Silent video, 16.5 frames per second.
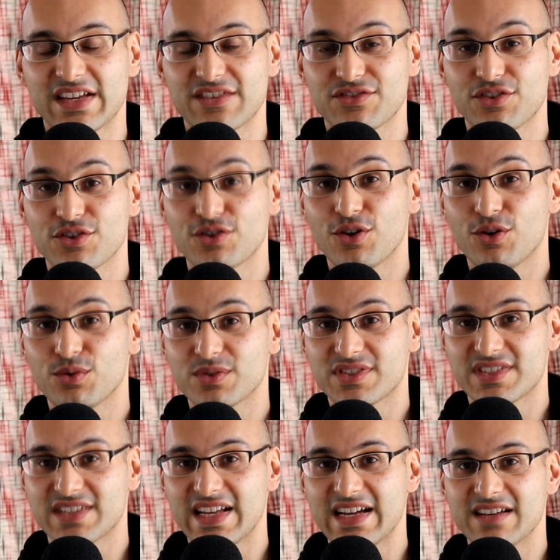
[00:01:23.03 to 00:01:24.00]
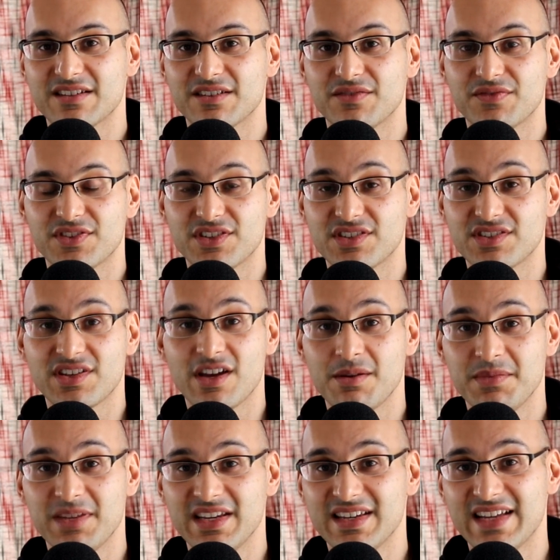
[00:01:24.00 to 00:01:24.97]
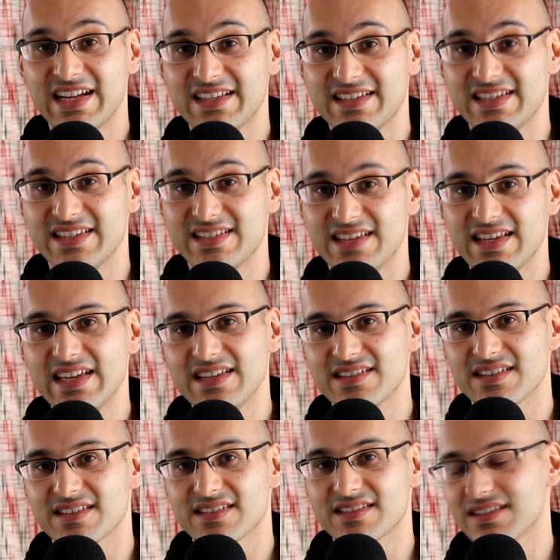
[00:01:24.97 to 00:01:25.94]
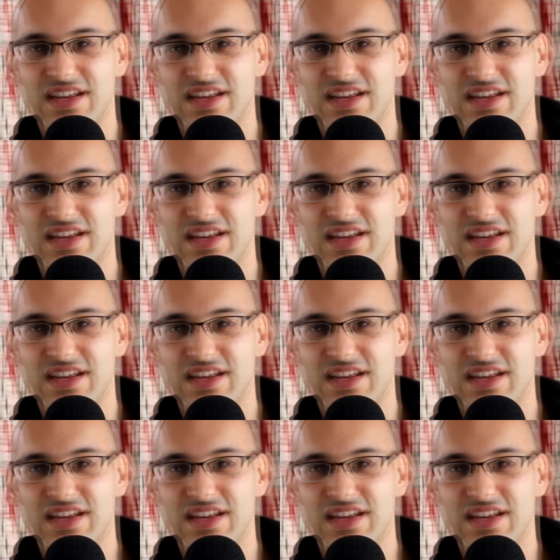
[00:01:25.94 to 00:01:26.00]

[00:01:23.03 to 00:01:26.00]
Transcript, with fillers: as the gold standard for determining natty status.